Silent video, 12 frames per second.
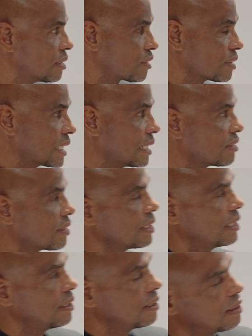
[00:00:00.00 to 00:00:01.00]
So
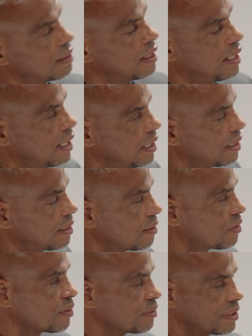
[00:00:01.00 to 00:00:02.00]
essentially,
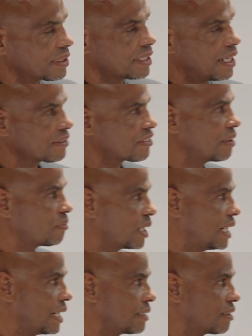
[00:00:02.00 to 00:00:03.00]
the concept
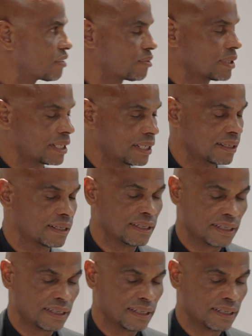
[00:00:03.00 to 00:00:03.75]
behind this really,